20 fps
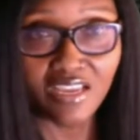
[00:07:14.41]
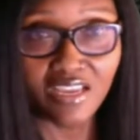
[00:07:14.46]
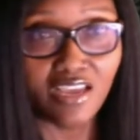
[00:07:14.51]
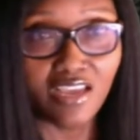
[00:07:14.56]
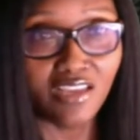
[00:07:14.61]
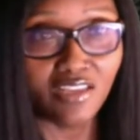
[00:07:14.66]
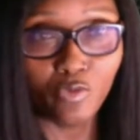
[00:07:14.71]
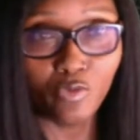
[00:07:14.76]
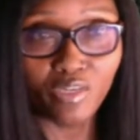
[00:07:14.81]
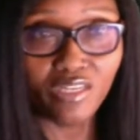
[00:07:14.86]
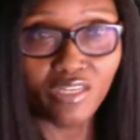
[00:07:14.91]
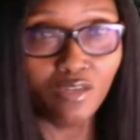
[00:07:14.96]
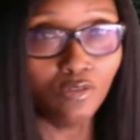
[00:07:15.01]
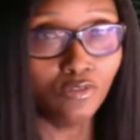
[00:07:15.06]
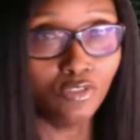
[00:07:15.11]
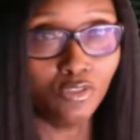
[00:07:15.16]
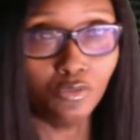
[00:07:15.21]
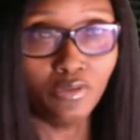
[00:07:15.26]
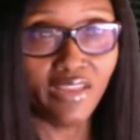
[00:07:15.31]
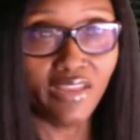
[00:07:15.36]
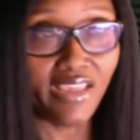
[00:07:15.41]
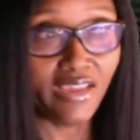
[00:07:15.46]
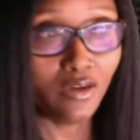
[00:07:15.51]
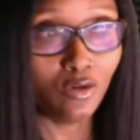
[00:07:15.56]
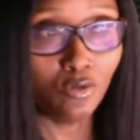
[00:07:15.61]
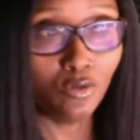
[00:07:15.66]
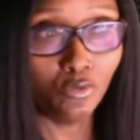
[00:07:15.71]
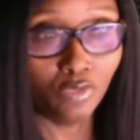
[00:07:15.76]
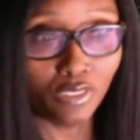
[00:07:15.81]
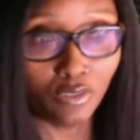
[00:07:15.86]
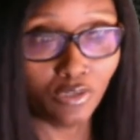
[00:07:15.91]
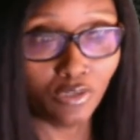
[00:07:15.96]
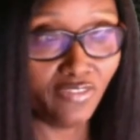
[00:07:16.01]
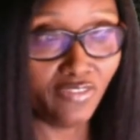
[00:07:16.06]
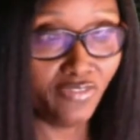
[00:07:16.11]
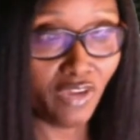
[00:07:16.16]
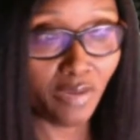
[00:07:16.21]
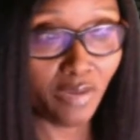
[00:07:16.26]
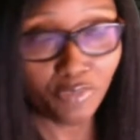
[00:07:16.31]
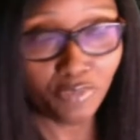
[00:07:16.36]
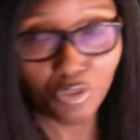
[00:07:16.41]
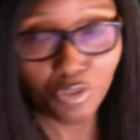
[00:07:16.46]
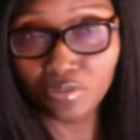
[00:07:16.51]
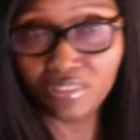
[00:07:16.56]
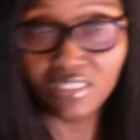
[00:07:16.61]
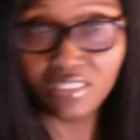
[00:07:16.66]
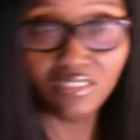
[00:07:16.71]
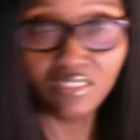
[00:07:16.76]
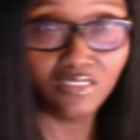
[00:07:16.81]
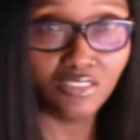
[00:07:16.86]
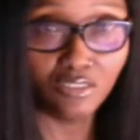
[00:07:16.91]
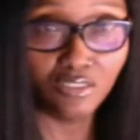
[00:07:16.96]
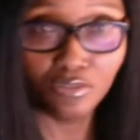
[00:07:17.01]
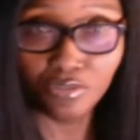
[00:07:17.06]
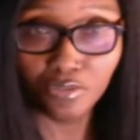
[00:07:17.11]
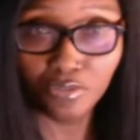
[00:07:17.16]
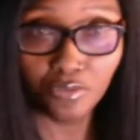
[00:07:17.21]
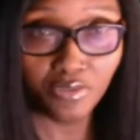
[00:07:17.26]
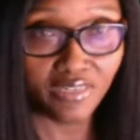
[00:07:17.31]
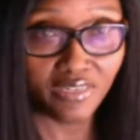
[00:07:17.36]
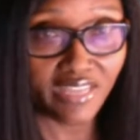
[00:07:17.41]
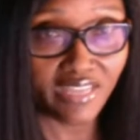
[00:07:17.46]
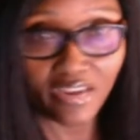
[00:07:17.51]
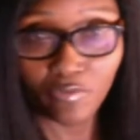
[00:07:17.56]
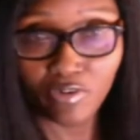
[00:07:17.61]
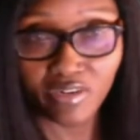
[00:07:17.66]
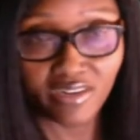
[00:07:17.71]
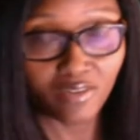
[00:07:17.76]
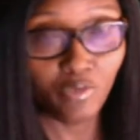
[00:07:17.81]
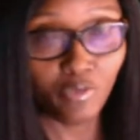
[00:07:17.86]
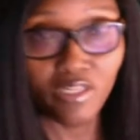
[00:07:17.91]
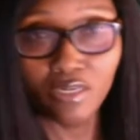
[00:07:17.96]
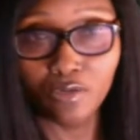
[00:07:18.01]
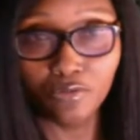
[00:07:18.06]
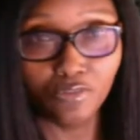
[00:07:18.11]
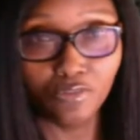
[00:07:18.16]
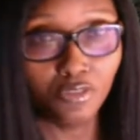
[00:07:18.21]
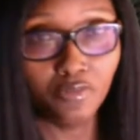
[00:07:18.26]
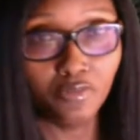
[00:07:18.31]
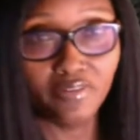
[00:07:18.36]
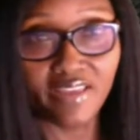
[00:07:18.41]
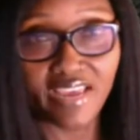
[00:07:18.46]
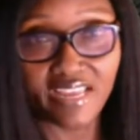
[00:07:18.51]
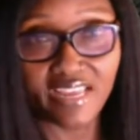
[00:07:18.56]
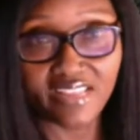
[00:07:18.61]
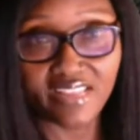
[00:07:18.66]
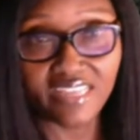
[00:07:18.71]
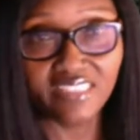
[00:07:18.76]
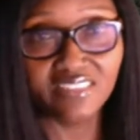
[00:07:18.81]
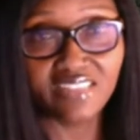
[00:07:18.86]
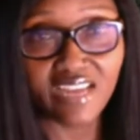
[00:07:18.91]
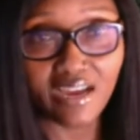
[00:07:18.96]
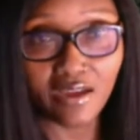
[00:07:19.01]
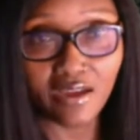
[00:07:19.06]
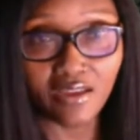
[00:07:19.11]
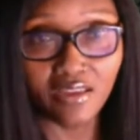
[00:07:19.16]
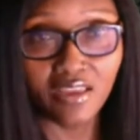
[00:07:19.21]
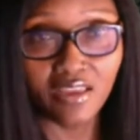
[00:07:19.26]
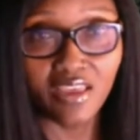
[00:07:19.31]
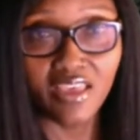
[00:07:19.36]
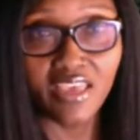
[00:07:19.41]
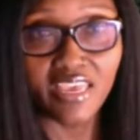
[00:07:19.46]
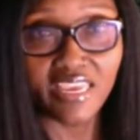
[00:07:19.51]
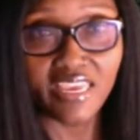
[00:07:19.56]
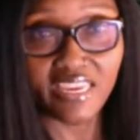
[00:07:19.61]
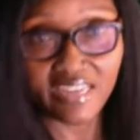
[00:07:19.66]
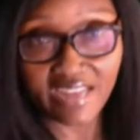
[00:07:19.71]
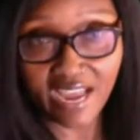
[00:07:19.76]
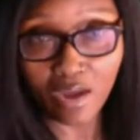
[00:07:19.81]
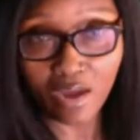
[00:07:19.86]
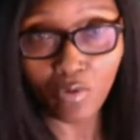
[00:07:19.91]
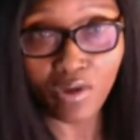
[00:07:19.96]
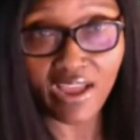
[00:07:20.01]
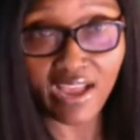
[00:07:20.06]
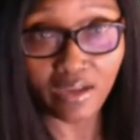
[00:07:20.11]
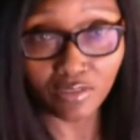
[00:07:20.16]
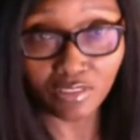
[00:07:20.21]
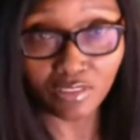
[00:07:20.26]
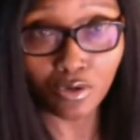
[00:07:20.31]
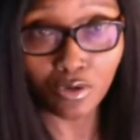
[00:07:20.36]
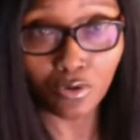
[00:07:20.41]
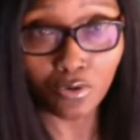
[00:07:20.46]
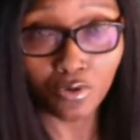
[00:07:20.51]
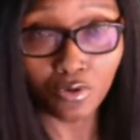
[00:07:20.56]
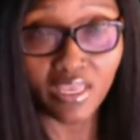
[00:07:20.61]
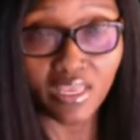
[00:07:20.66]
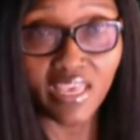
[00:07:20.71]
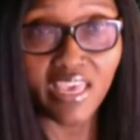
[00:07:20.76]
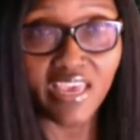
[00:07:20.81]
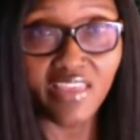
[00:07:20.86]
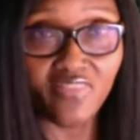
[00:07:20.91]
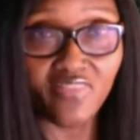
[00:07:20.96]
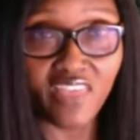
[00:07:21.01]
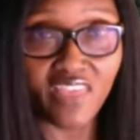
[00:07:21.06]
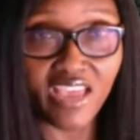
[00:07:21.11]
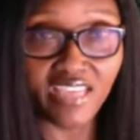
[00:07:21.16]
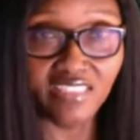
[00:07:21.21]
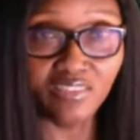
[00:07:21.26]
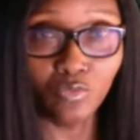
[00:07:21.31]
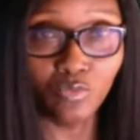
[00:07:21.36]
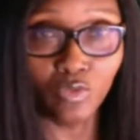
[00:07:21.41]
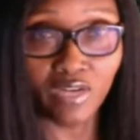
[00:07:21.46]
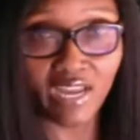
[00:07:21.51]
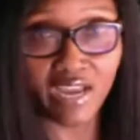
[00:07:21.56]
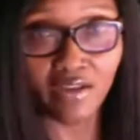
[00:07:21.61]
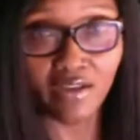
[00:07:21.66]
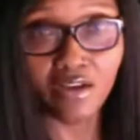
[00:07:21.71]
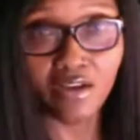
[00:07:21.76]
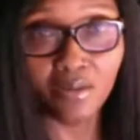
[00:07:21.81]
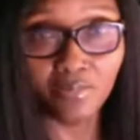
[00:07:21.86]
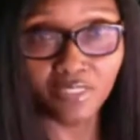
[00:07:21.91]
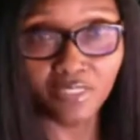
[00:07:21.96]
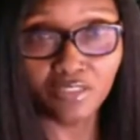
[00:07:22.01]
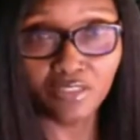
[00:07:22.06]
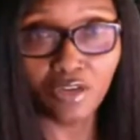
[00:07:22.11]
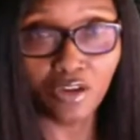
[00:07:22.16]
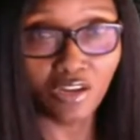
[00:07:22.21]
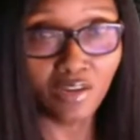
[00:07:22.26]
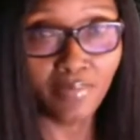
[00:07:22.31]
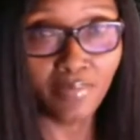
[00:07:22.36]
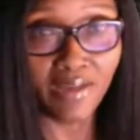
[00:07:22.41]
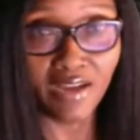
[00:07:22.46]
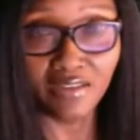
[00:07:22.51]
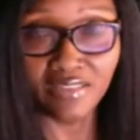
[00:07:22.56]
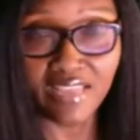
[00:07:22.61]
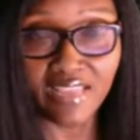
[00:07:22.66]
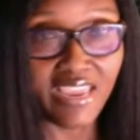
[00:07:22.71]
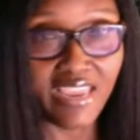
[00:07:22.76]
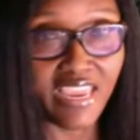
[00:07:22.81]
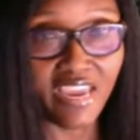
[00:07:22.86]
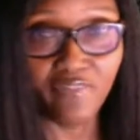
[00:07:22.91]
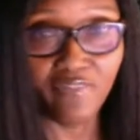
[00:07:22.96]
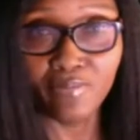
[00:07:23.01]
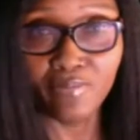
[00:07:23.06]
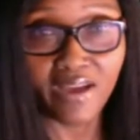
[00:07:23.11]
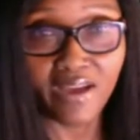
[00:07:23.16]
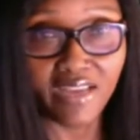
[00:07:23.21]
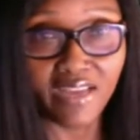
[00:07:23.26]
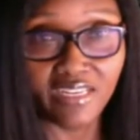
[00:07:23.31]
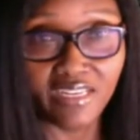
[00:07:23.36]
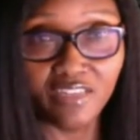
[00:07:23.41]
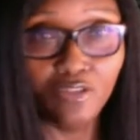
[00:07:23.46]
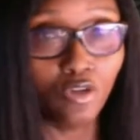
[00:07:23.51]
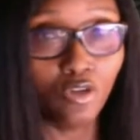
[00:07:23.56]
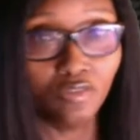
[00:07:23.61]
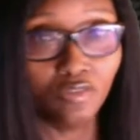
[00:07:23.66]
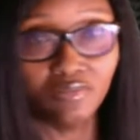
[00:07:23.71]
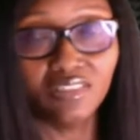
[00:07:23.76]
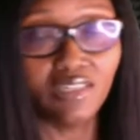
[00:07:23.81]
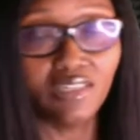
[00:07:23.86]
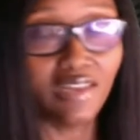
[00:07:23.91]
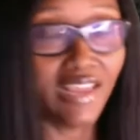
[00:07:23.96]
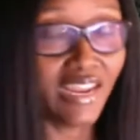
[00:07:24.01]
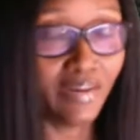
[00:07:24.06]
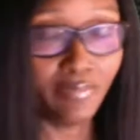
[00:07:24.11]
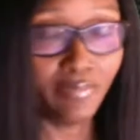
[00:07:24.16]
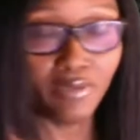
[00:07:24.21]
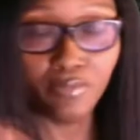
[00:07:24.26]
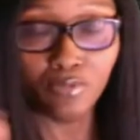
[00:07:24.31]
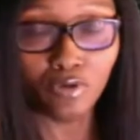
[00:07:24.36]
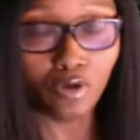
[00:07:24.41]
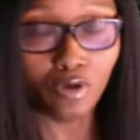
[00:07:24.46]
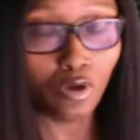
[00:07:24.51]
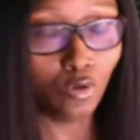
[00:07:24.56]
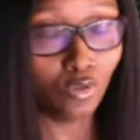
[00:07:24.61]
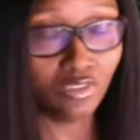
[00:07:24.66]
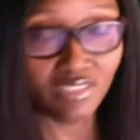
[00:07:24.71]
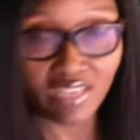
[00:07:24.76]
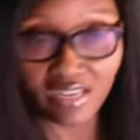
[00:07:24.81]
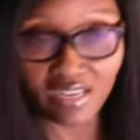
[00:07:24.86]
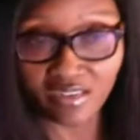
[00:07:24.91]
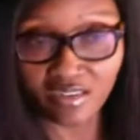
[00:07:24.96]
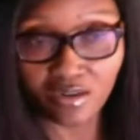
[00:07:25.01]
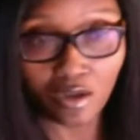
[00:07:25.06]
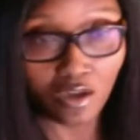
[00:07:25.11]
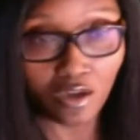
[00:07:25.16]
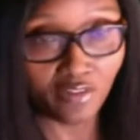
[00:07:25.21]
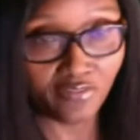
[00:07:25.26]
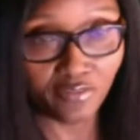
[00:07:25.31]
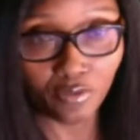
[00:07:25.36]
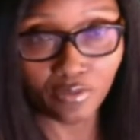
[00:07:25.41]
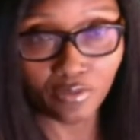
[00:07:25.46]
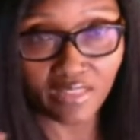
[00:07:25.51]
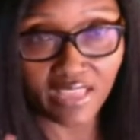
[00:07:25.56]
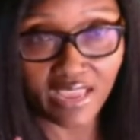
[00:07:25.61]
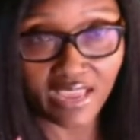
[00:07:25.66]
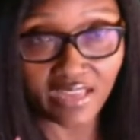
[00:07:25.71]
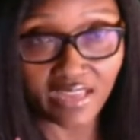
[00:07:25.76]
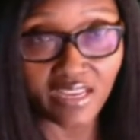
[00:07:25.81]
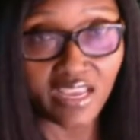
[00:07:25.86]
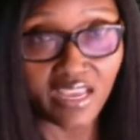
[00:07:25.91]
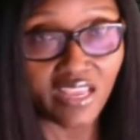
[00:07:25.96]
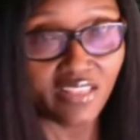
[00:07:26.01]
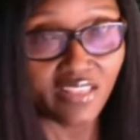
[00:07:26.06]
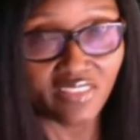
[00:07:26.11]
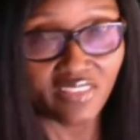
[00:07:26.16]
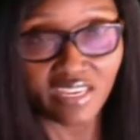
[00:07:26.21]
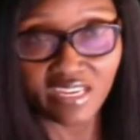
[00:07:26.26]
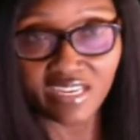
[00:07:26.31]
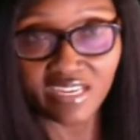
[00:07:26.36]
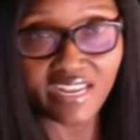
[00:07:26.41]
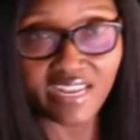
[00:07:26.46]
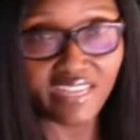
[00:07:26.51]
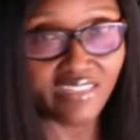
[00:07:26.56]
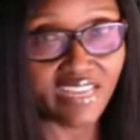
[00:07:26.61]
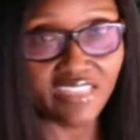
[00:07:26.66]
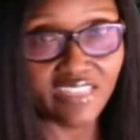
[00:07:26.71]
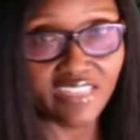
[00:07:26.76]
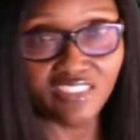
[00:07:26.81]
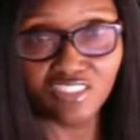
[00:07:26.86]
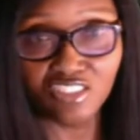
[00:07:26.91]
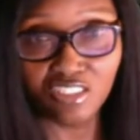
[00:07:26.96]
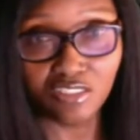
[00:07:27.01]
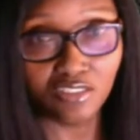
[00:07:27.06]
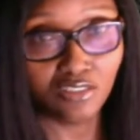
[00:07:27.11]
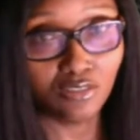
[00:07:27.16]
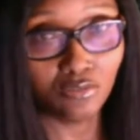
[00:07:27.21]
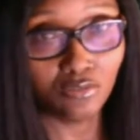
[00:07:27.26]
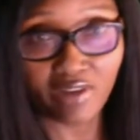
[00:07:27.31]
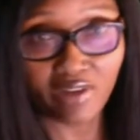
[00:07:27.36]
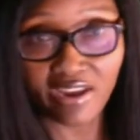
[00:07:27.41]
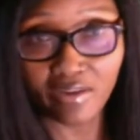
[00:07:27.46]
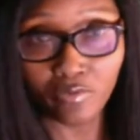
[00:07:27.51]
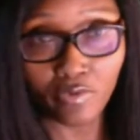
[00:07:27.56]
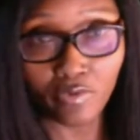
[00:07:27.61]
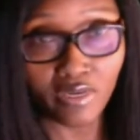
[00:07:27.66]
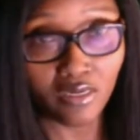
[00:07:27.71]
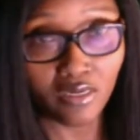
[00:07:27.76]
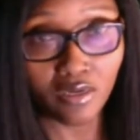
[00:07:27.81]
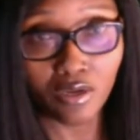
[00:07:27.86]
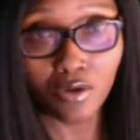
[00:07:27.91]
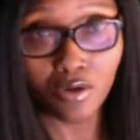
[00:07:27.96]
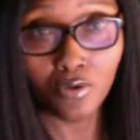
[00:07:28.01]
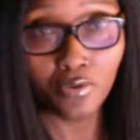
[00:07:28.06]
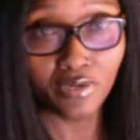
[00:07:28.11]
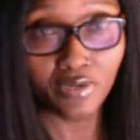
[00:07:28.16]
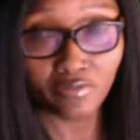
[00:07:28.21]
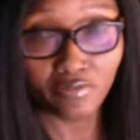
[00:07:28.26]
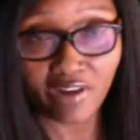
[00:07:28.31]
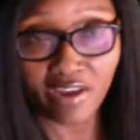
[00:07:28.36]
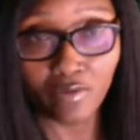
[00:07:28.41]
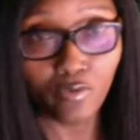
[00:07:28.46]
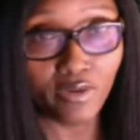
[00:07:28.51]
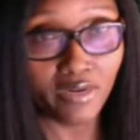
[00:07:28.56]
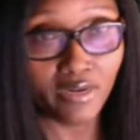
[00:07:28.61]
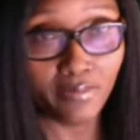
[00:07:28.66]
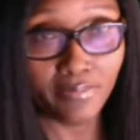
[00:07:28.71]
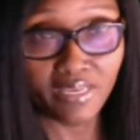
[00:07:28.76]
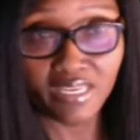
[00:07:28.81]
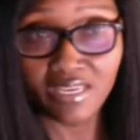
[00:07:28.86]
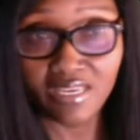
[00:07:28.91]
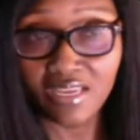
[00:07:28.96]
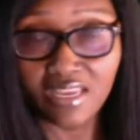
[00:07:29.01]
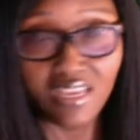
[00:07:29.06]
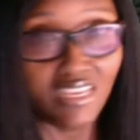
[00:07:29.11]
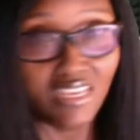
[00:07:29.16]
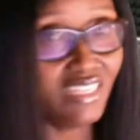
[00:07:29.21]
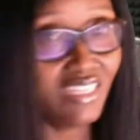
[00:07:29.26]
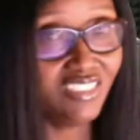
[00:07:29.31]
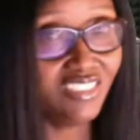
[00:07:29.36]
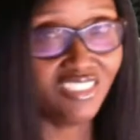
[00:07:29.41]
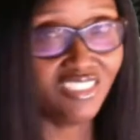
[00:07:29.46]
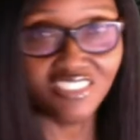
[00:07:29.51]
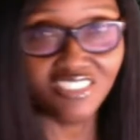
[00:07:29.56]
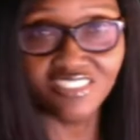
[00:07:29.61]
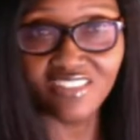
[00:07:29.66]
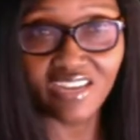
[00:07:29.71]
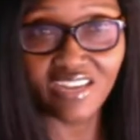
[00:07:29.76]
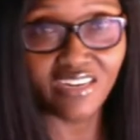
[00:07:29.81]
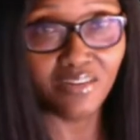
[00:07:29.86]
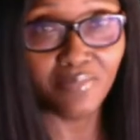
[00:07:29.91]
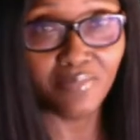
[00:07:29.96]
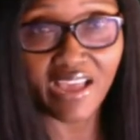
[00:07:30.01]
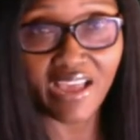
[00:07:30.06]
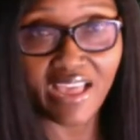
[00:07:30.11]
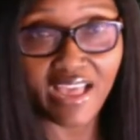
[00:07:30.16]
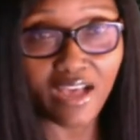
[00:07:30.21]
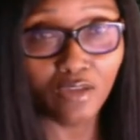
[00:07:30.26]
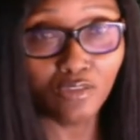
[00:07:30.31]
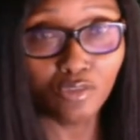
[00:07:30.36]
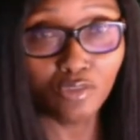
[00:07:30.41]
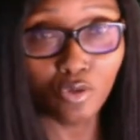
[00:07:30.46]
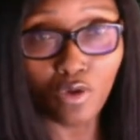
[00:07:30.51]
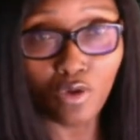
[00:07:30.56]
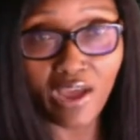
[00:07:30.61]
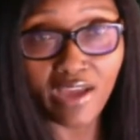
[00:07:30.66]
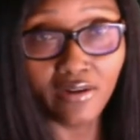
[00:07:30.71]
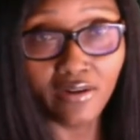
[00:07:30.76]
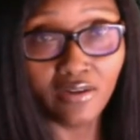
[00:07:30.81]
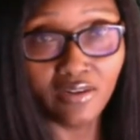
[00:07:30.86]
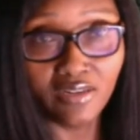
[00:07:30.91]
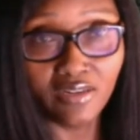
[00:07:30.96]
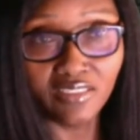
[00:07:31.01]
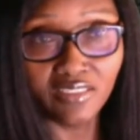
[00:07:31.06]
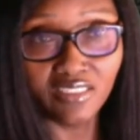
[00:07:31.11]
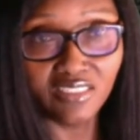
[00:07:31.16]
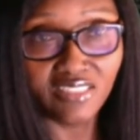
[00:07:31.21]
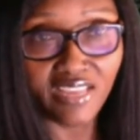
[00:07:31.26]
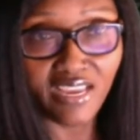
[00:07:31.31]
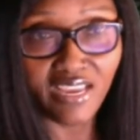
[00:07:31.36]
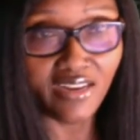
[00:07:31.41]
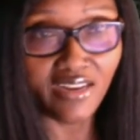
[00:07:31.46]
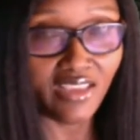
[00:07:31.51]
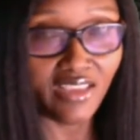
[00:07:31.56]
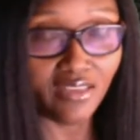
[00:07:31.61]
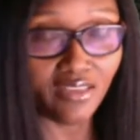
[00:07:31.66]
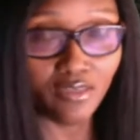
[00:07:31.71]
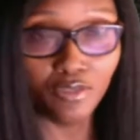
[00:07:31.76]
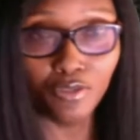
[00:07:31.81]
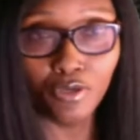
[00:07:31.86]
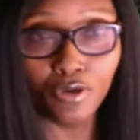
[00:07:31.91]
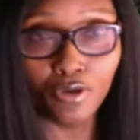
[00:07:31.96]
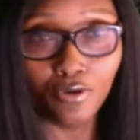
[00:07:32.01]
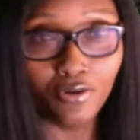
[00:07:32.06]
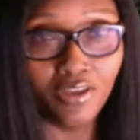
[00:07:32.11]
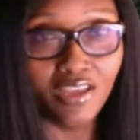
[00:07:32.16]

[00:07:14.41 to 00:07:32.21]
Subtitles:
And we don't do that. Oh no, if I'm doing this, you're doing that. We don't do that. That's not in our household. And that's what I come to talk about. That everybody, it's a lot of people co-signing off on that, thinking that that's just the right way to go and the right way to be. It's just not in my household. I didn't understand that.